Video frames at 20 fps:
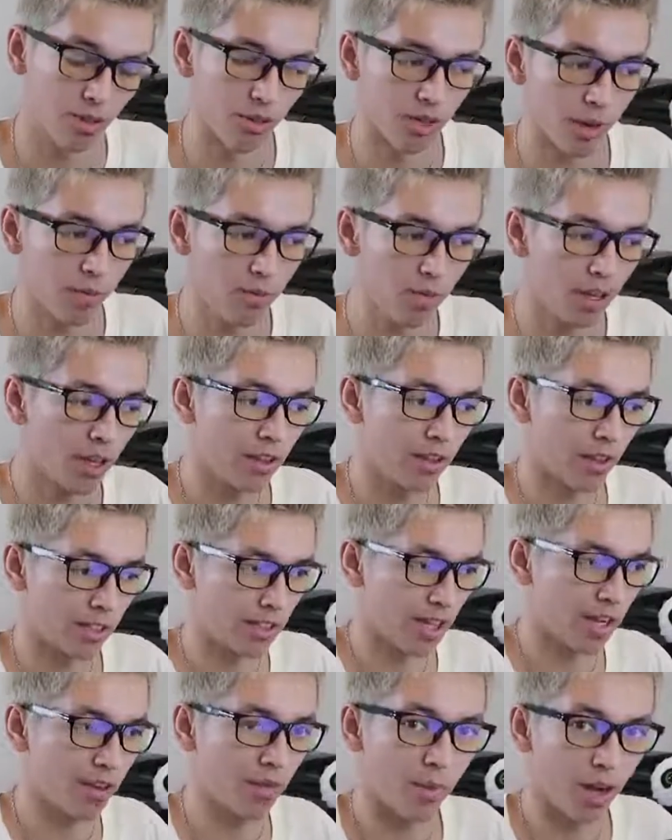Okay,
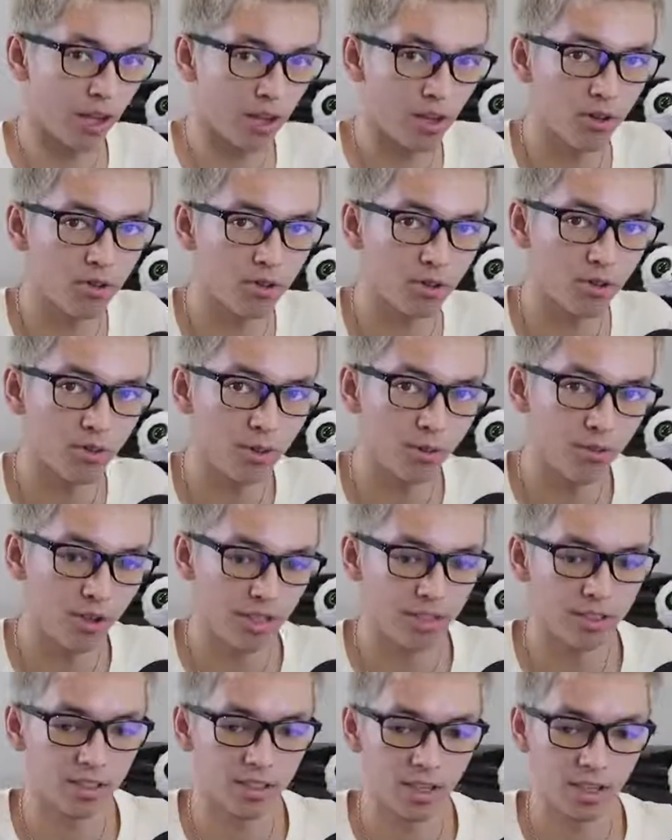that's kind of my go-to for brands.